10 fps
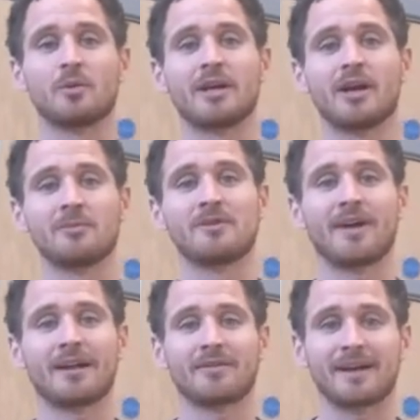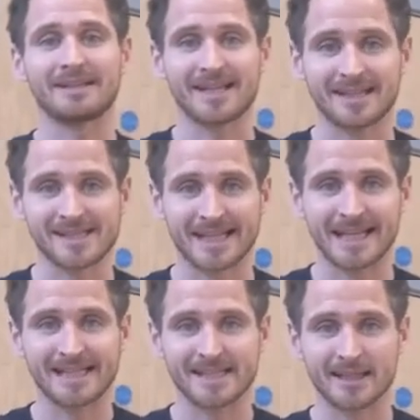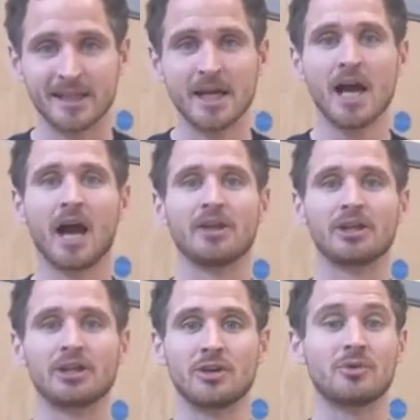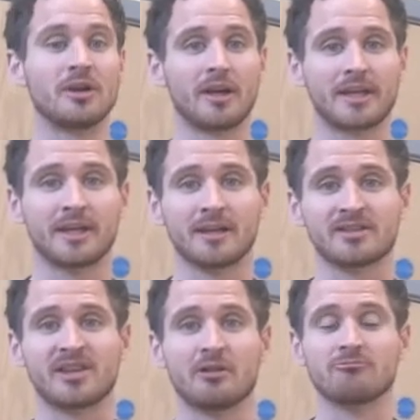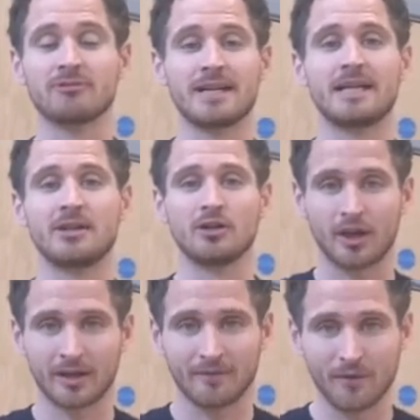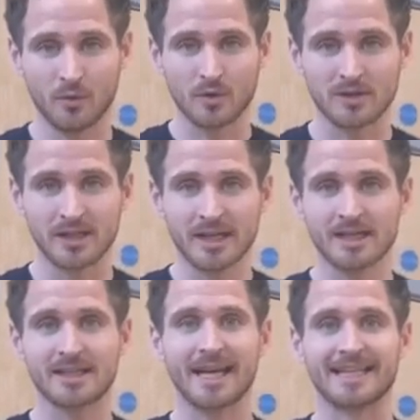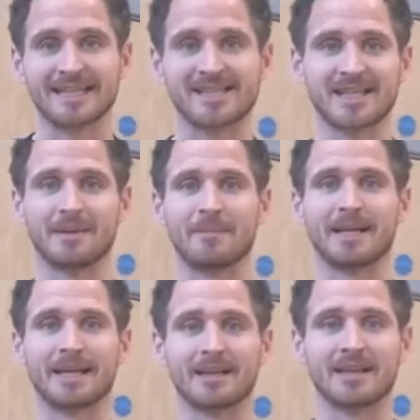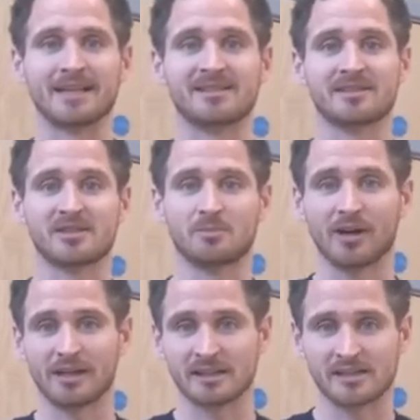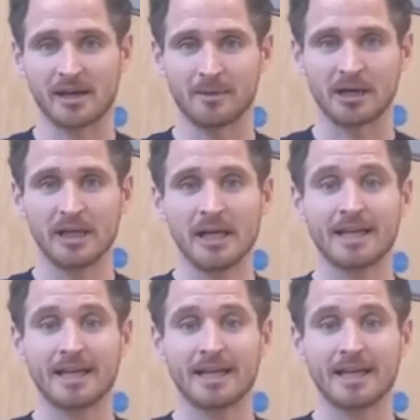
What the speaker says: We hope you've had a fantastic Easter and that you, like us, are really looking forward to getting skipping this spring and summer.